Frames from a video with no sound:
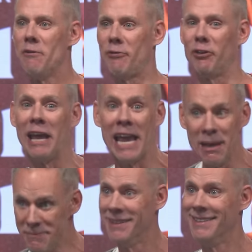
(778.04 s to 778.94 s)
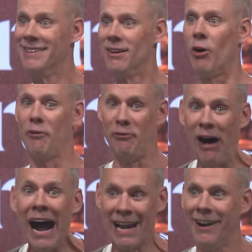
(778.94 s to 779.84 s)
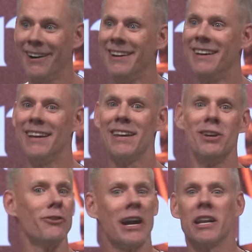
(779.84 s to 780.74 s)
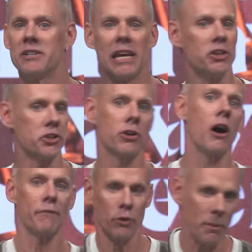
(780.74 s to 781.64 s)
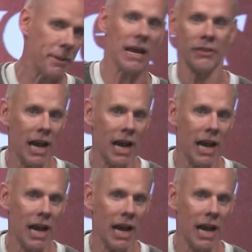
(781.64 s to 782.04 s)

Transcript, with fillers: flame, or fire, you're ready to take your shirt off and rub it down the